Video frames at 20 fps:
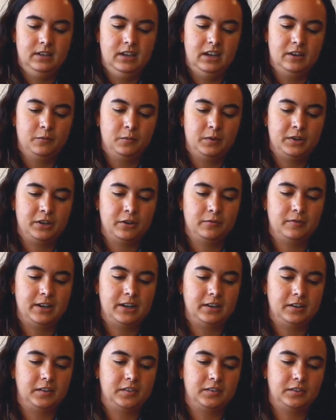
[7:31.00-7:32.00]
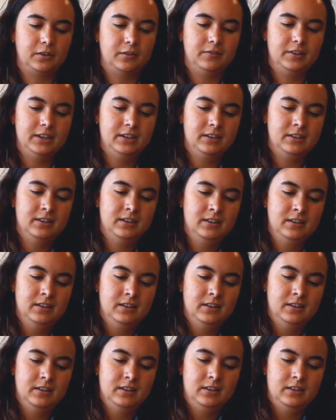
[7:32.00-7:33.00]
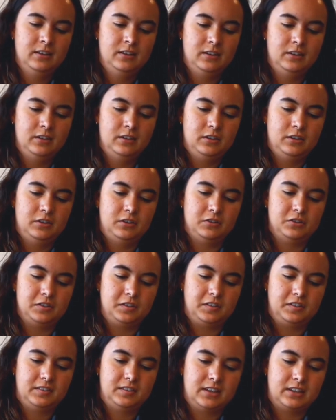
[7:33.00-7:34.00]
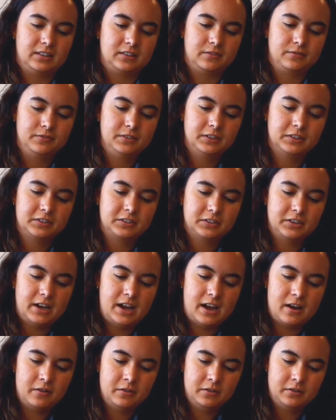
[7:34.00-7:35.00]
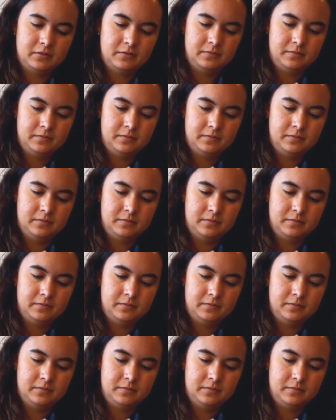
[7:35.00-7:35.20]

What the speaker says: And when you're ready to serve it, you just take the filter out,